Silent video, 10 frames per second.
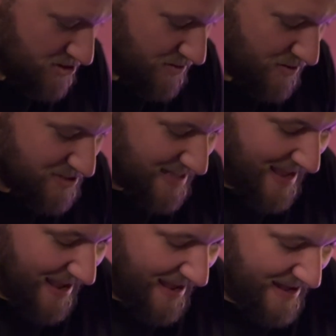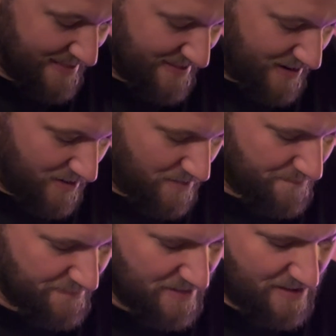he goes to that A there.
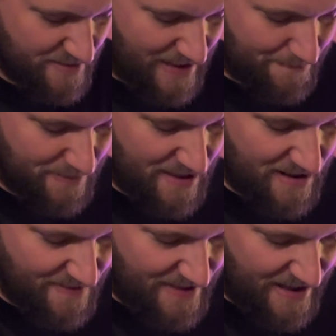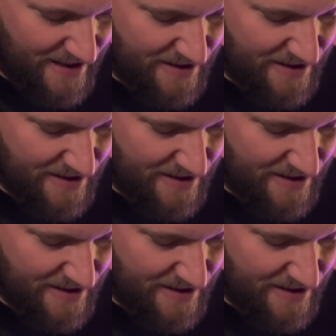That peak on that A